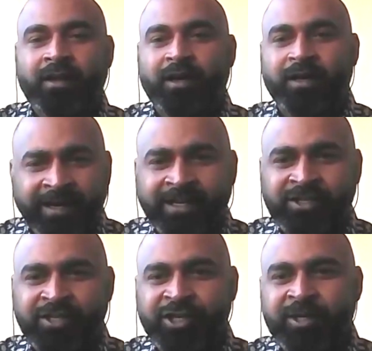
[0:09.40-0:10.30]

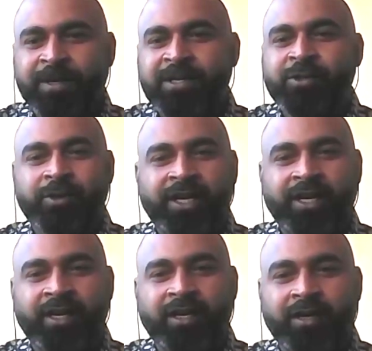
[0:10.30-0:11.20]
Ladies and gentlemen,
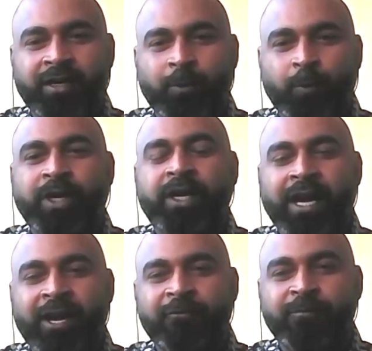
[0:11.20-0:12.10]
today we
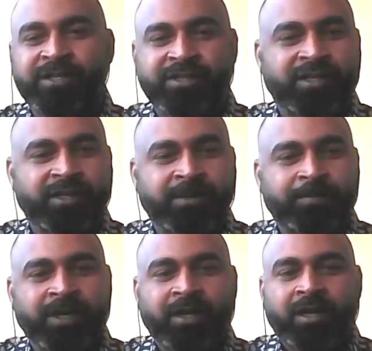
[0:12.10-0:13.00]
have
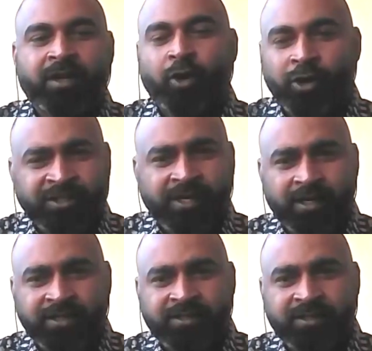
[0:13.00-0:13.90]
Mr.
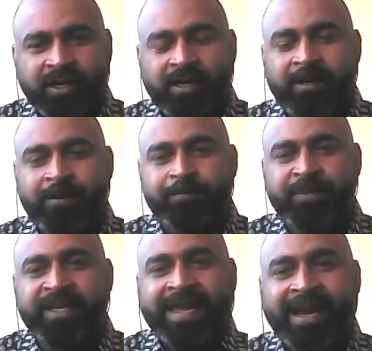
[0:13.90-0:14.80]
Kostas,
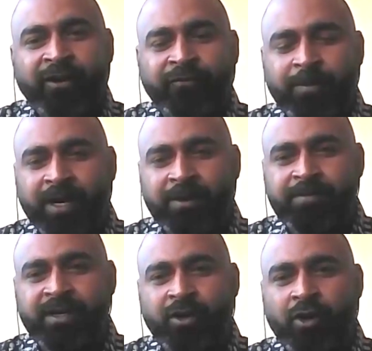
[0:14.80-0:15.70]
the head of
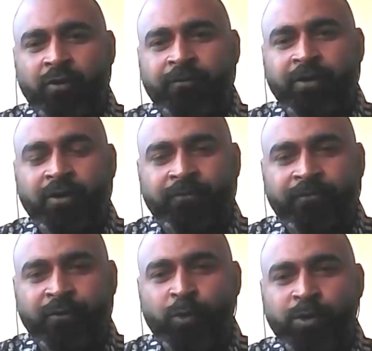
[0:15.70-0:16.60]
Department of
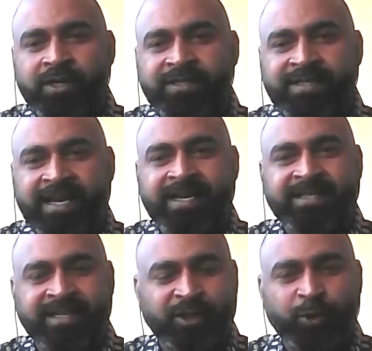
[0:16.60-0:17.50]
Food
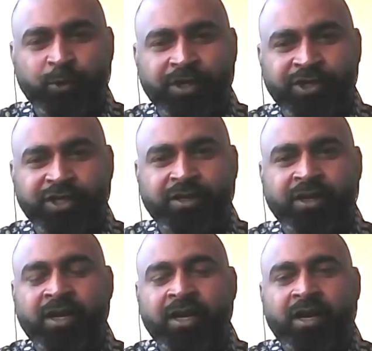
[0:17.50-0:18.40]
Science and Nutrition
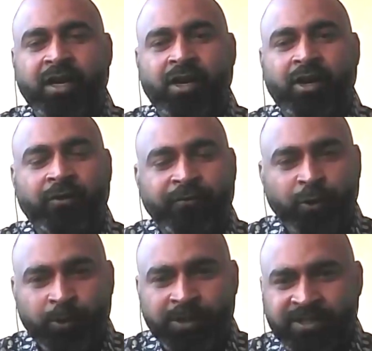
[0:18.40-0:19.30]
of
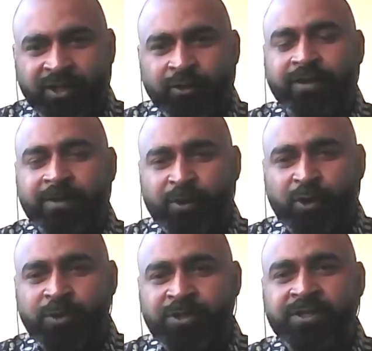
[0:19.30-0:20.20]
University of
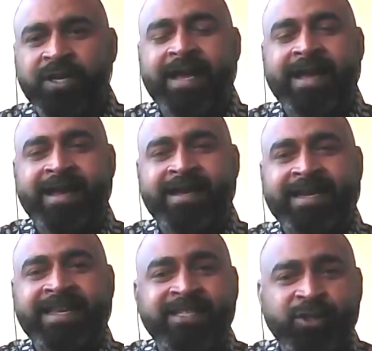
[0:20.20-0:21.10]
Lemnos, and
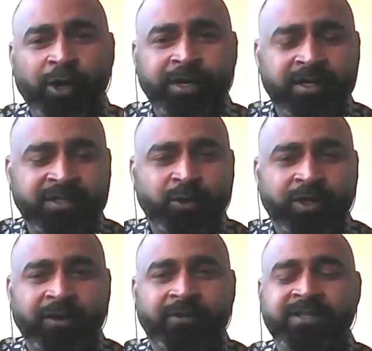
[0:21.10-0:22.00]
he's joined us to
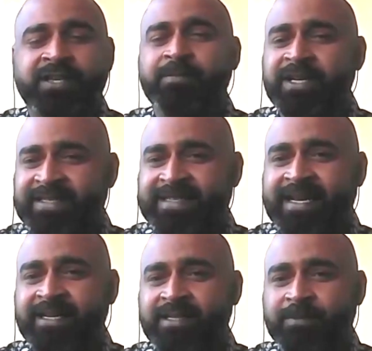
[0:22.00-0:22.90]
give us some
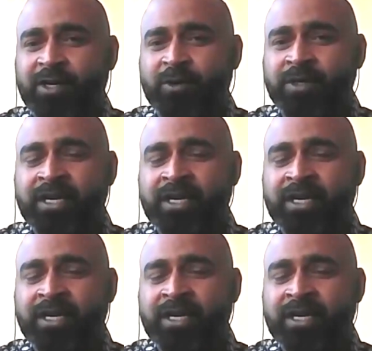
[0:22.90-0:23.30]
insights about